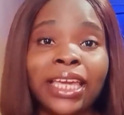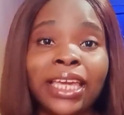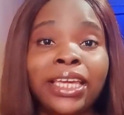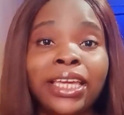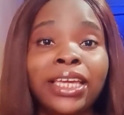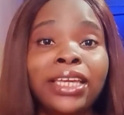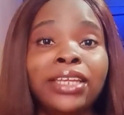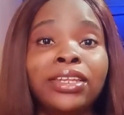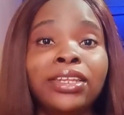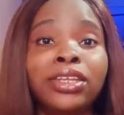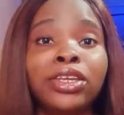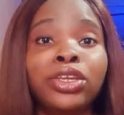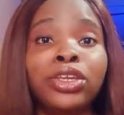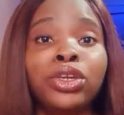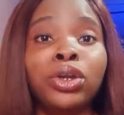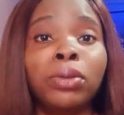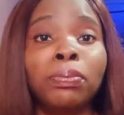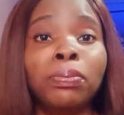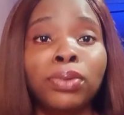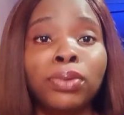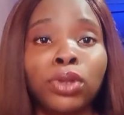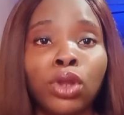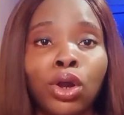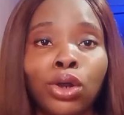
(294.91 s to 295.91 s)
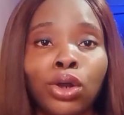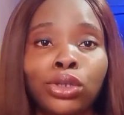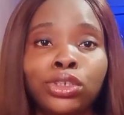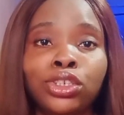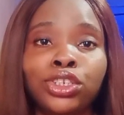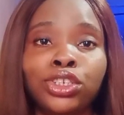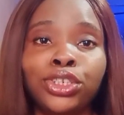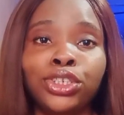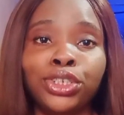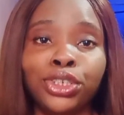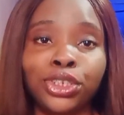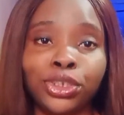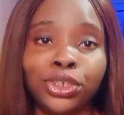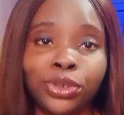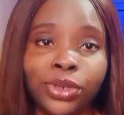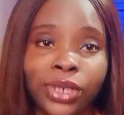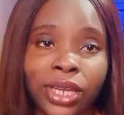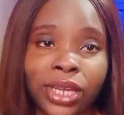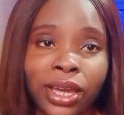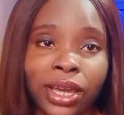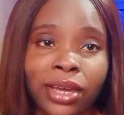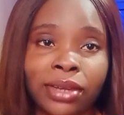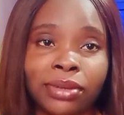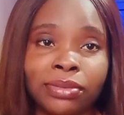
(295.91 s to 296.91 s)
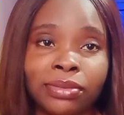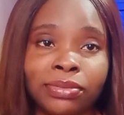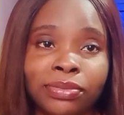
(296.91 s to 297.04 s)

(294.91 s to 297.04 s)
in your blood sugar.